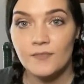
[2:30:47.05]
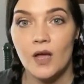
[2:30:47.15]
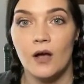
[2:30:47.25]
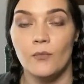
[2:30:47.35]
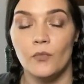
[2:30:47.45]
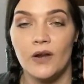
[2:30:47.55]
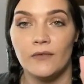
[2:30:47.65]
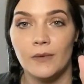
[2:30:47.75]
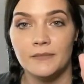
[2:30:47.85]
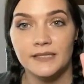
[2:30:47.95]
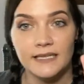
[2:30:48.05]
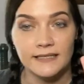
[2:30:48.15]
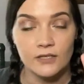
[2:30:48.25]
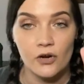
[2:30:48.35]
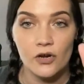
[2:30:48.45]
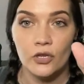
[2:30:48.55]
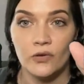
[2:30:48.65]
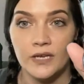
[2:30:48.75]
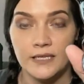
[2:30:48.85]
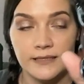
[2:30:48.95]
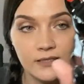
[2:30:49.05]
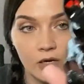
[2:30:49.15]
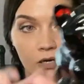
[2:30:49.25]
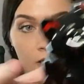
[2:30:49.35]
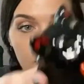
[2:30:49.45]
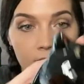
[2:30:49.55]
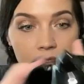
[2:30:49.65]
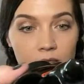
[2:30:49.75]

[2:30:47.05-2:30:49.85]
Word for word: Um, whenever mom says start, you can start.